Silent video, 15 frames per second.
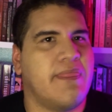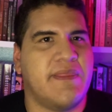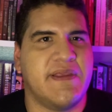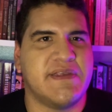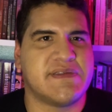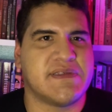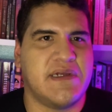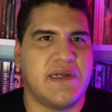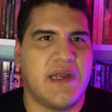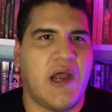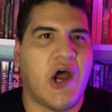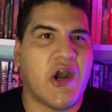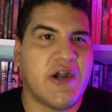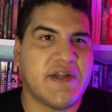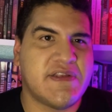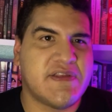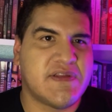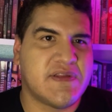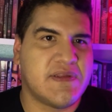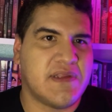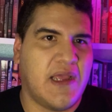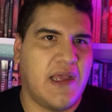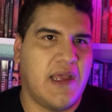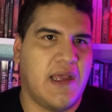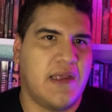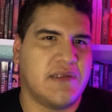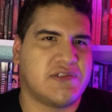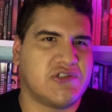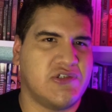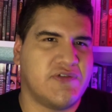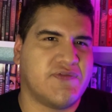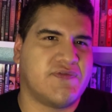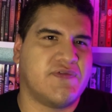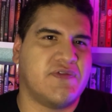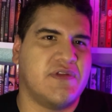these art sort of